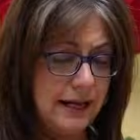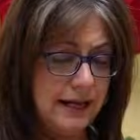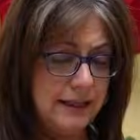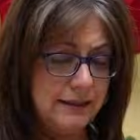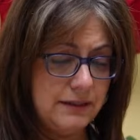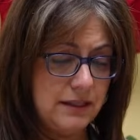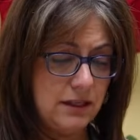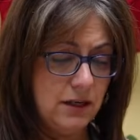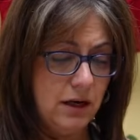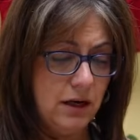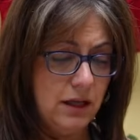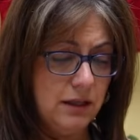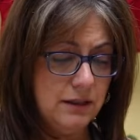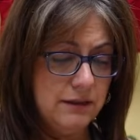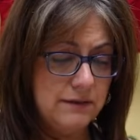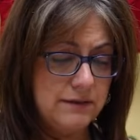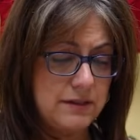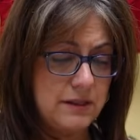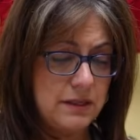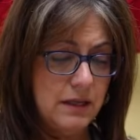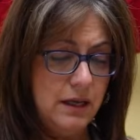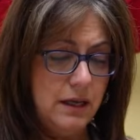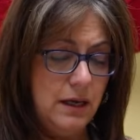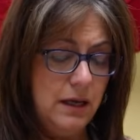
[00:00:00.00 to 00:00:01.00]
add the
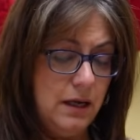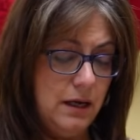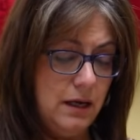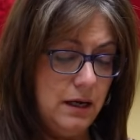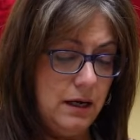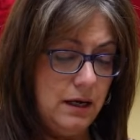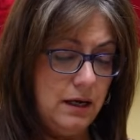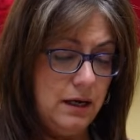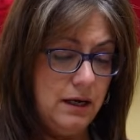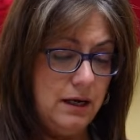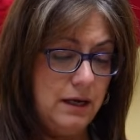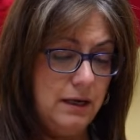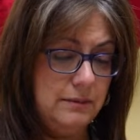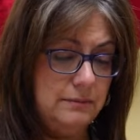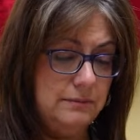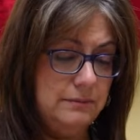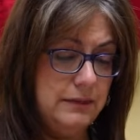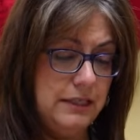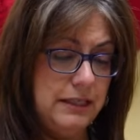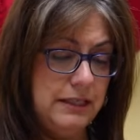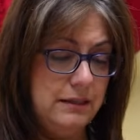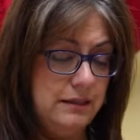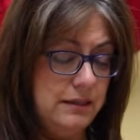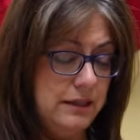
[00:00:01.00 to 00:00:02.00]
olives
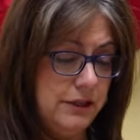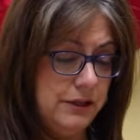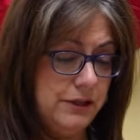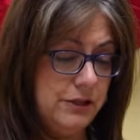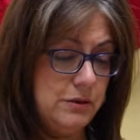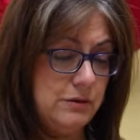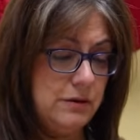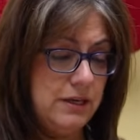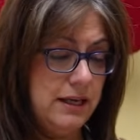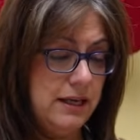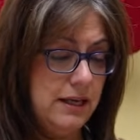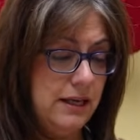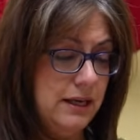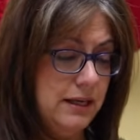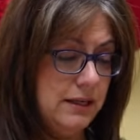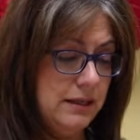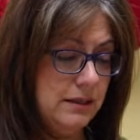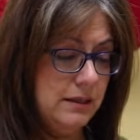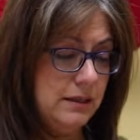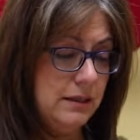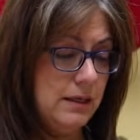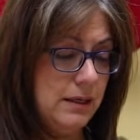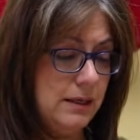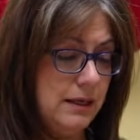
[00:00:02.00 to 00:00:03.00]
in there, you
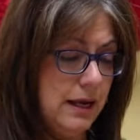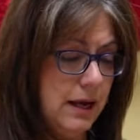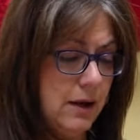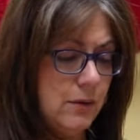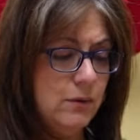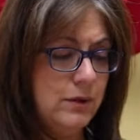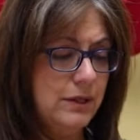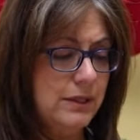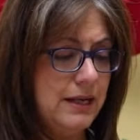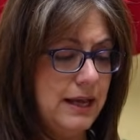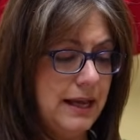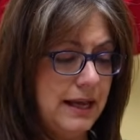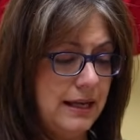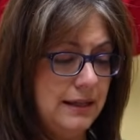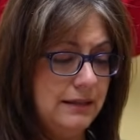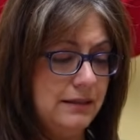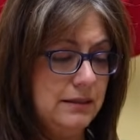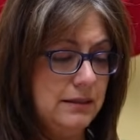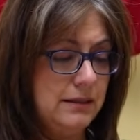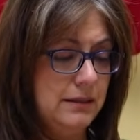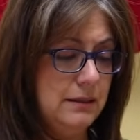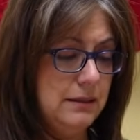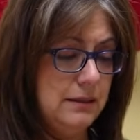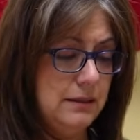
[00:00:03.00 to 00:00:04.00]
can. I wouldn't
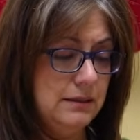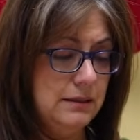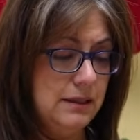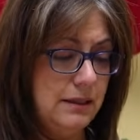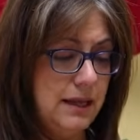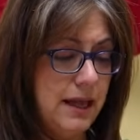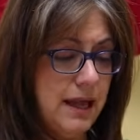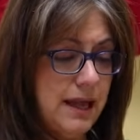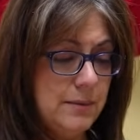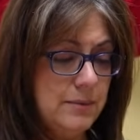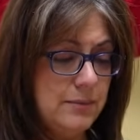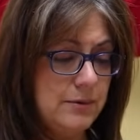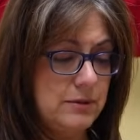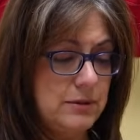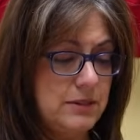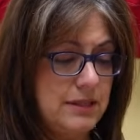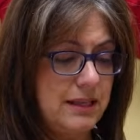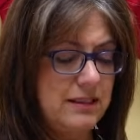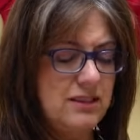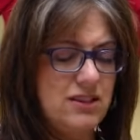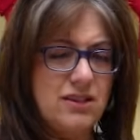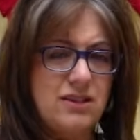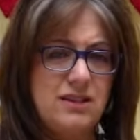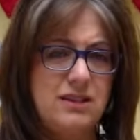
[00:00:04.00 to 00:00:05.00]
add the capers.
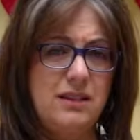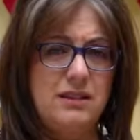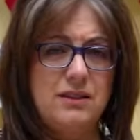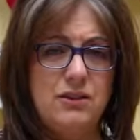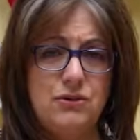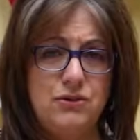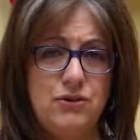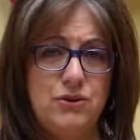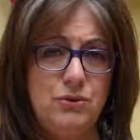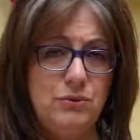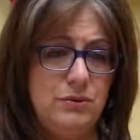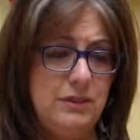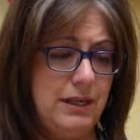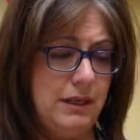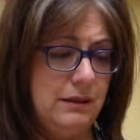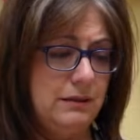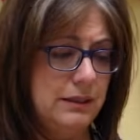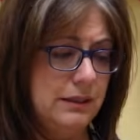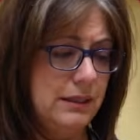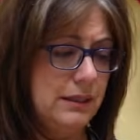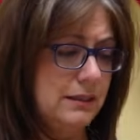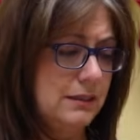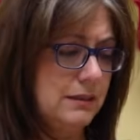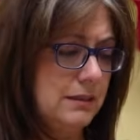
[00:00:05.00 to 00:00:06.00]
I just think they're too
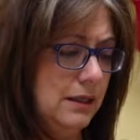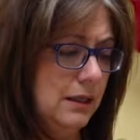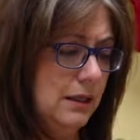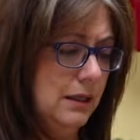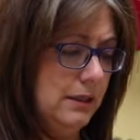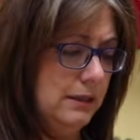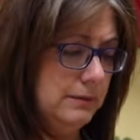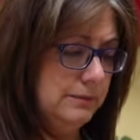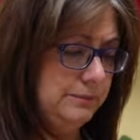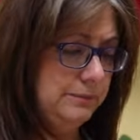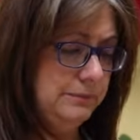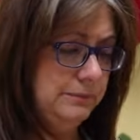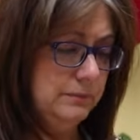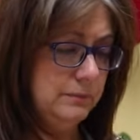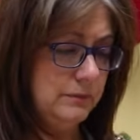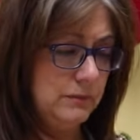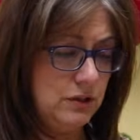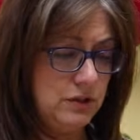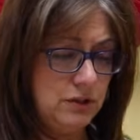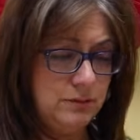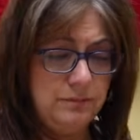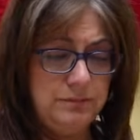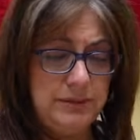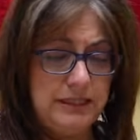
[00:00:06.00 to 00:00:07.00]
delicate
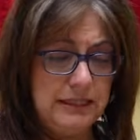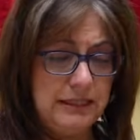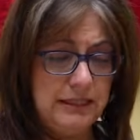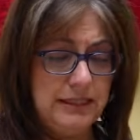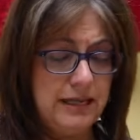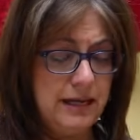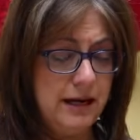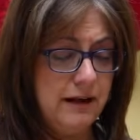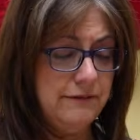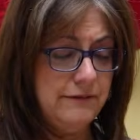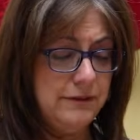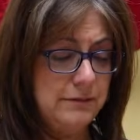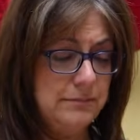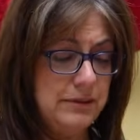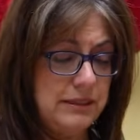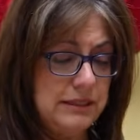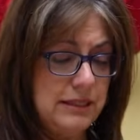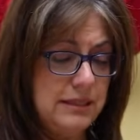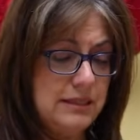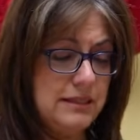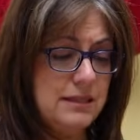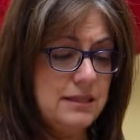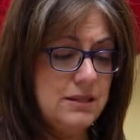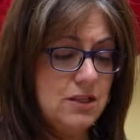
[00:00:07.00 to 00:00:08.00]
to be in the oven, but
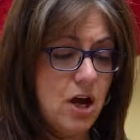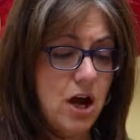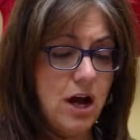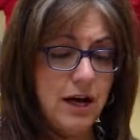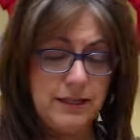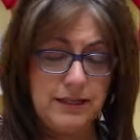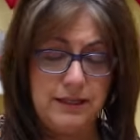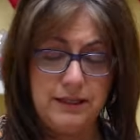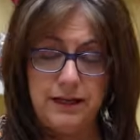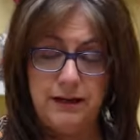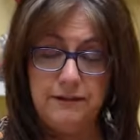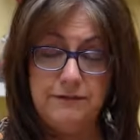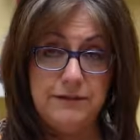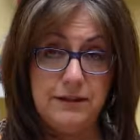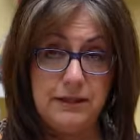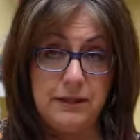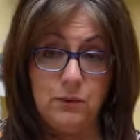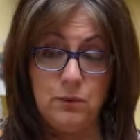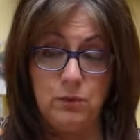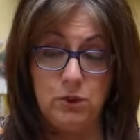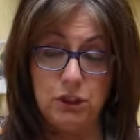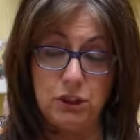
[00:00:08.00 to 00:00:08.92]
this is hot enough that it will